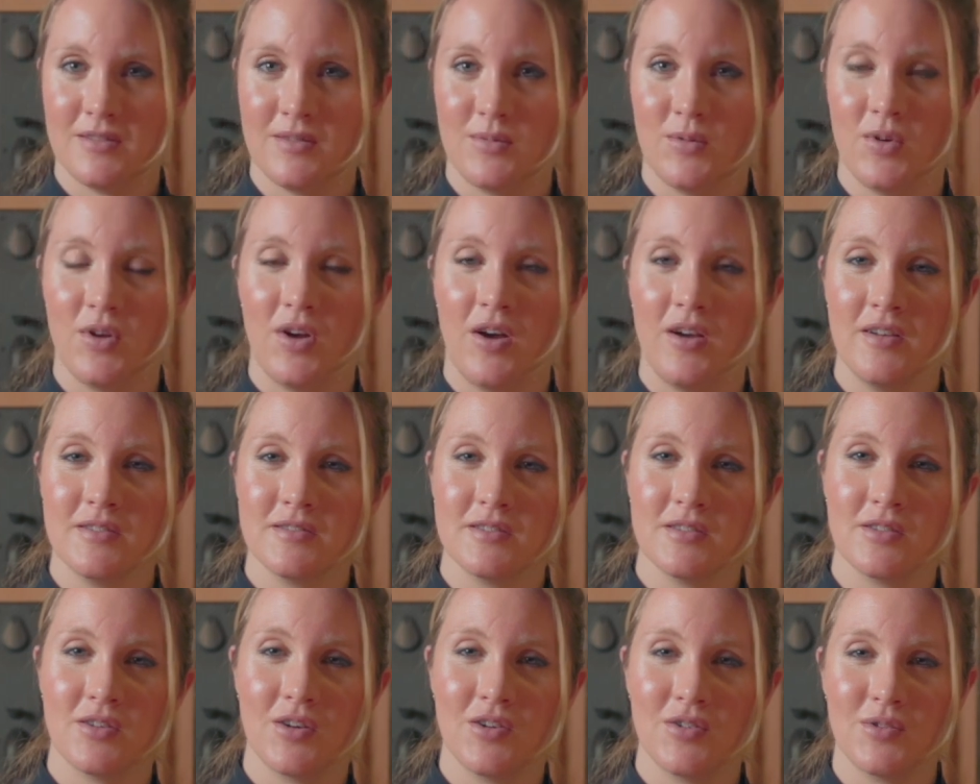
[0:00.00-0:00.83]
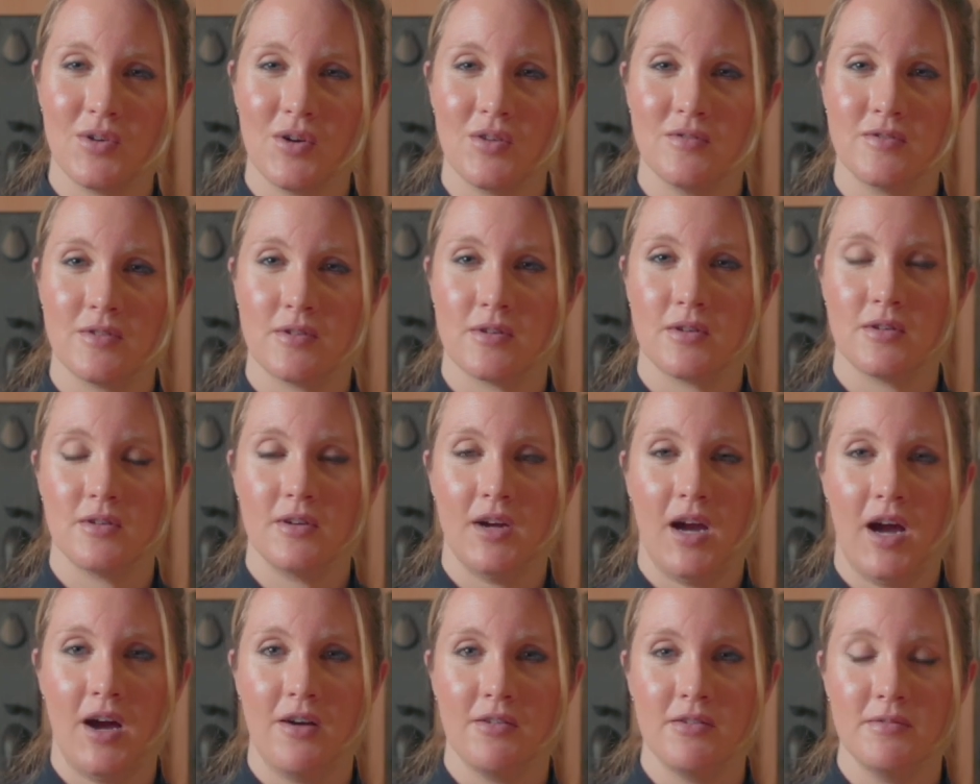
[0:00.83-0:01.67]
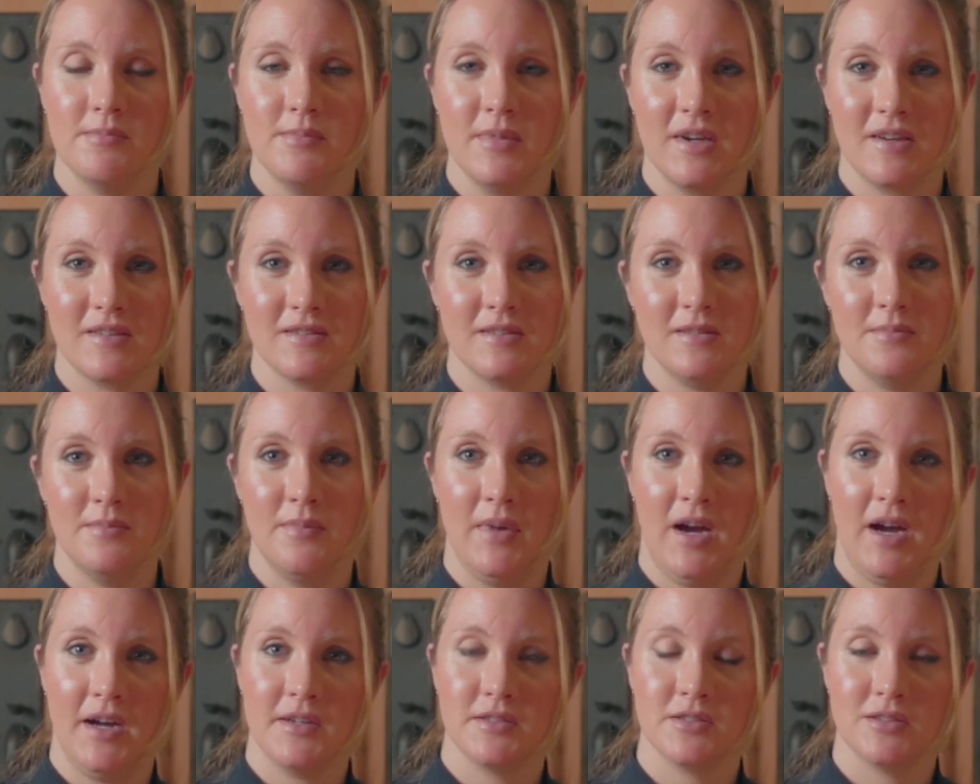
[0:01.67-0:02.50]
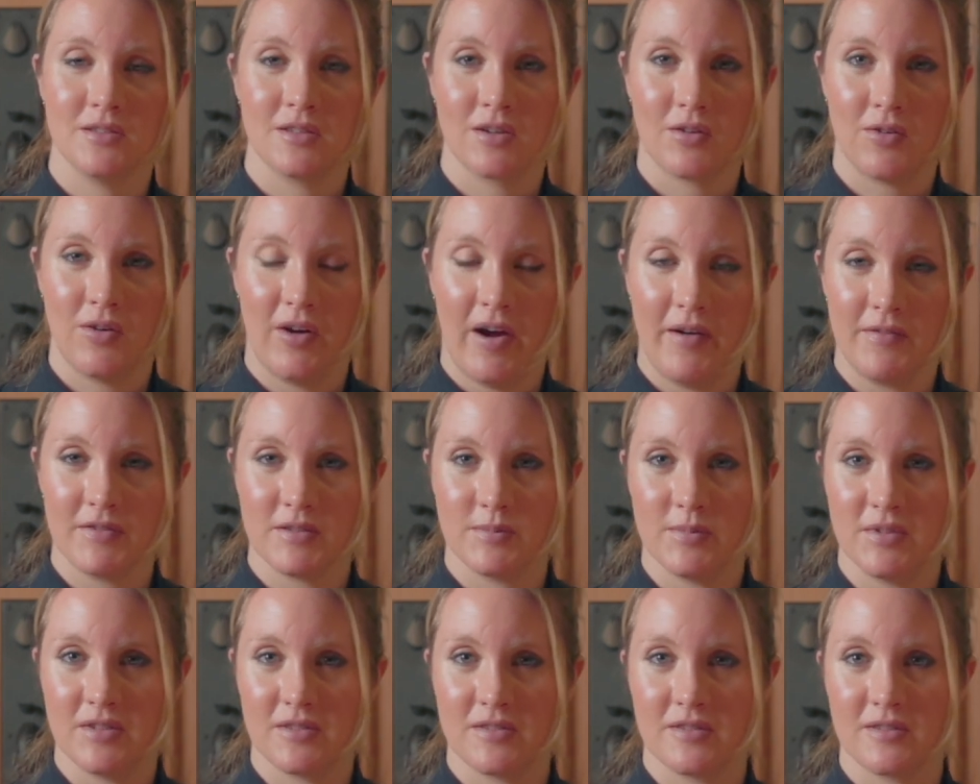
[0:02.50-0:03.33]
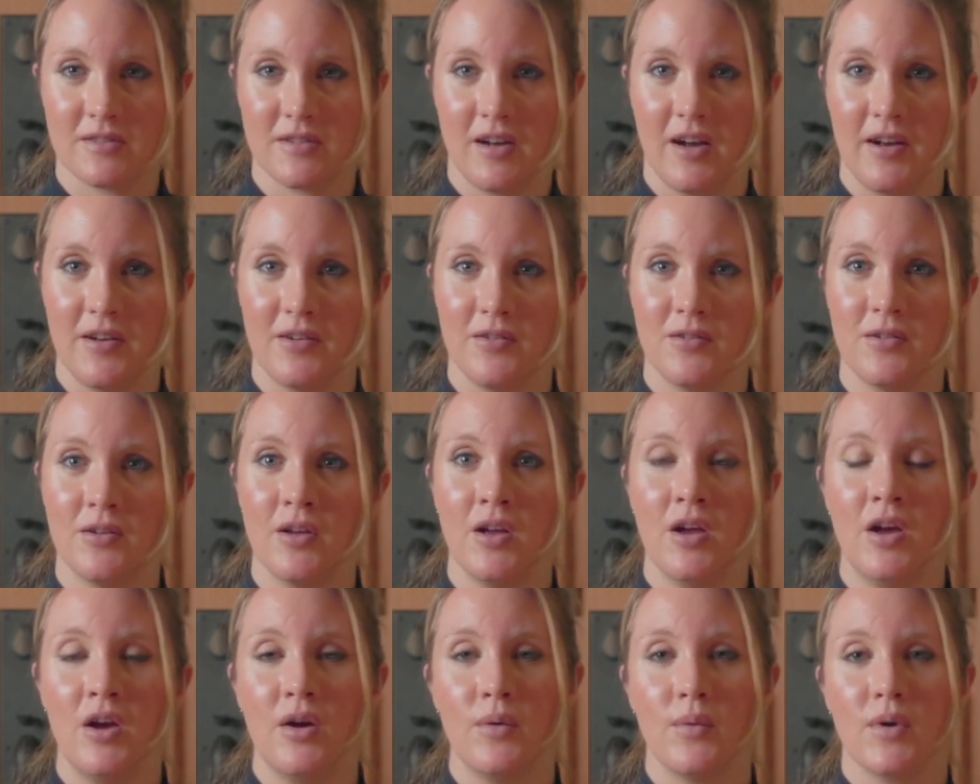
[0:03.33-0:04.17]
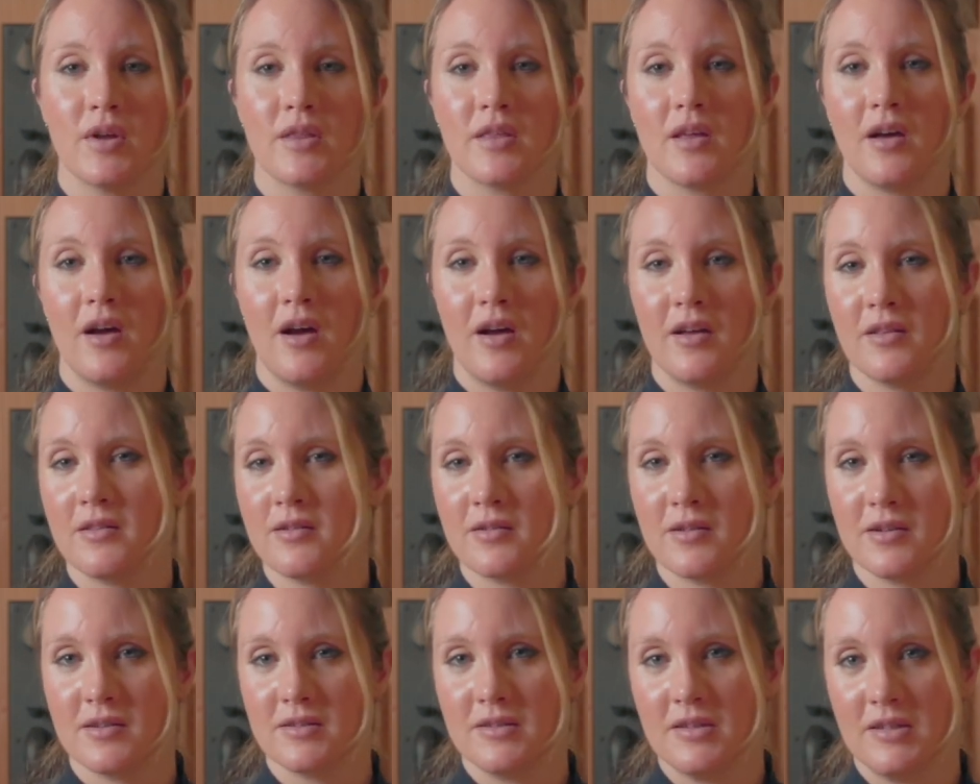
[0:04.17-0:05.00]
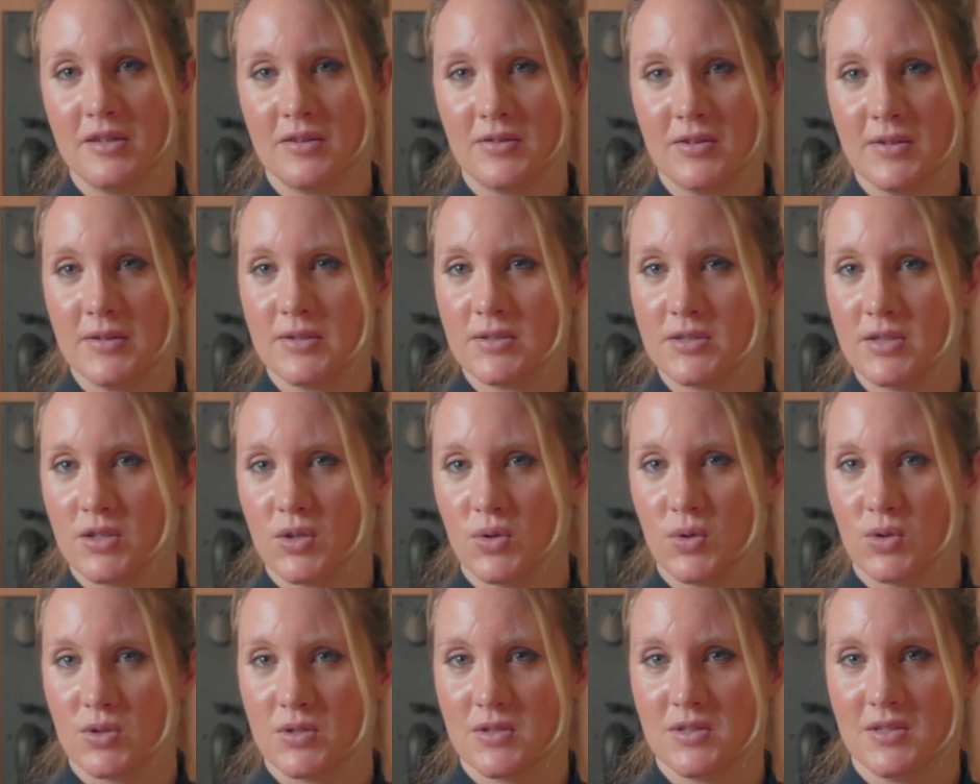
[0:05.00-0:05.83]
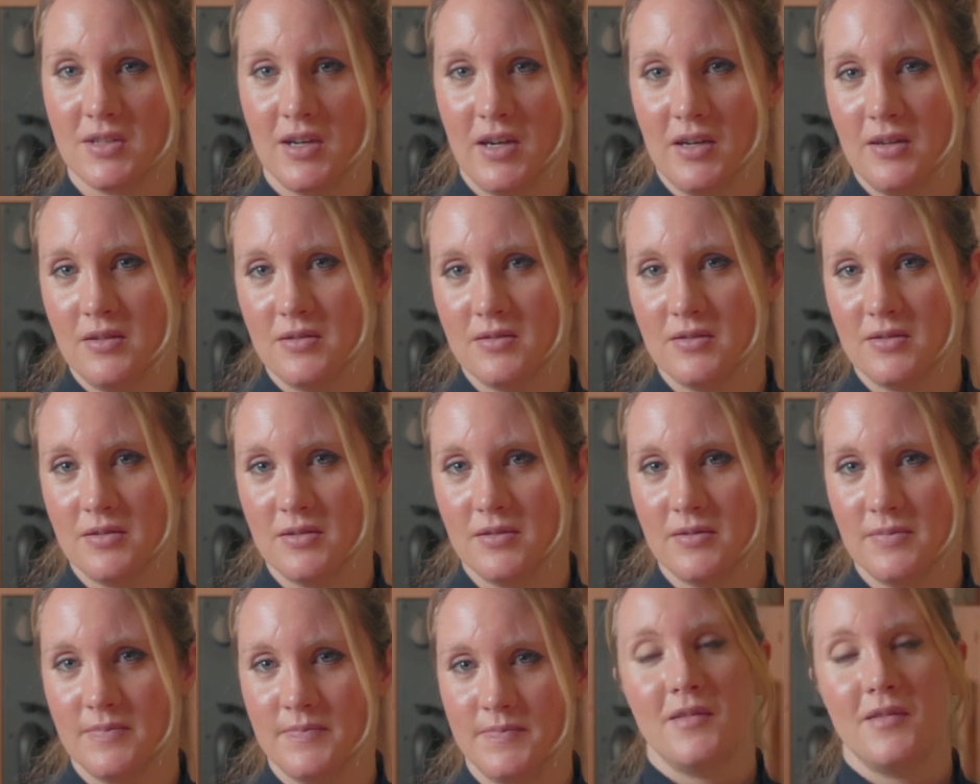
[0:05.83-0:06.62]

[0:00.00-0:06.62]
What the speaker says: We'll also go over how to mix and match the Craftsman style with other interior decor styles.